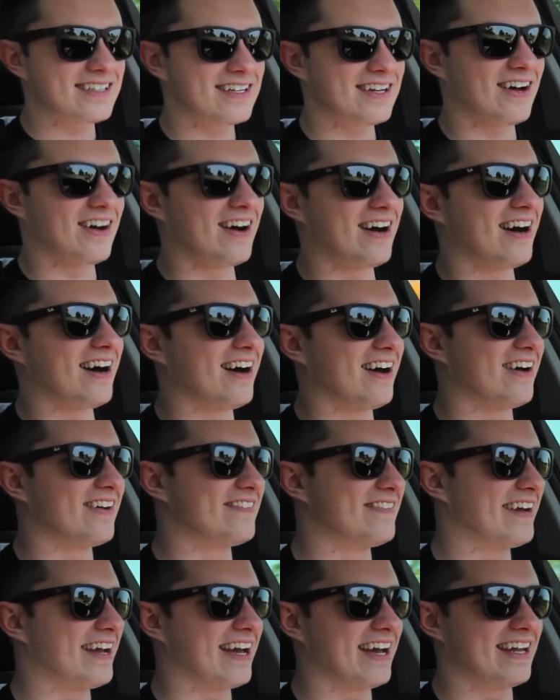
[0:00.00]
Oh
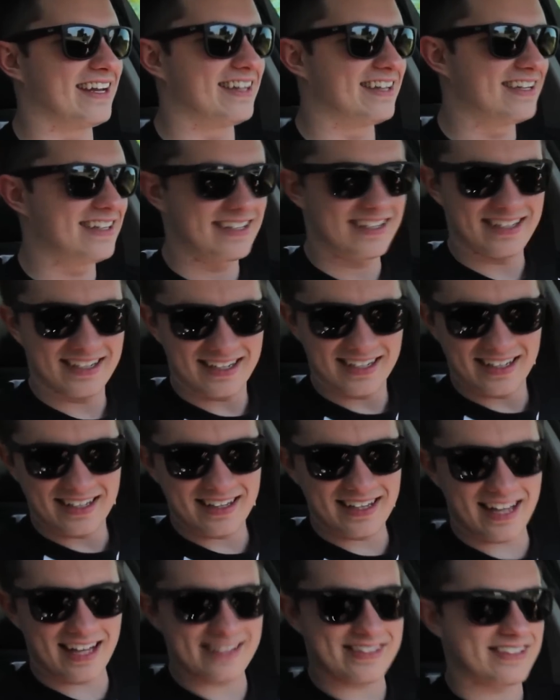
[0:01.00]
man,
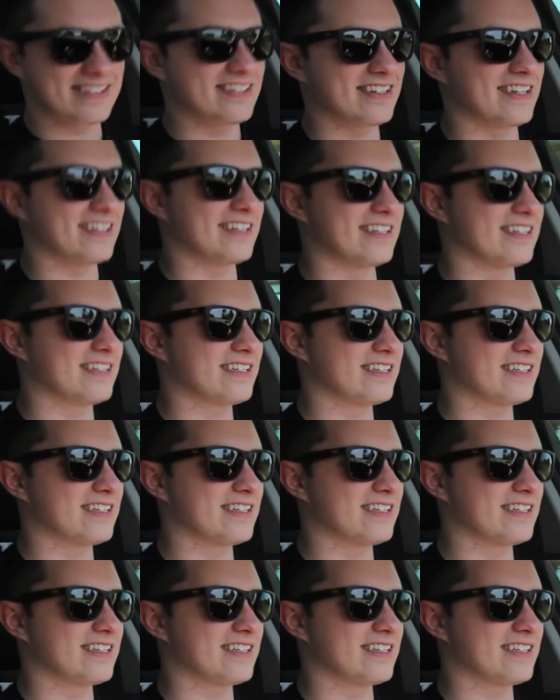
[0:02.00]
that's good.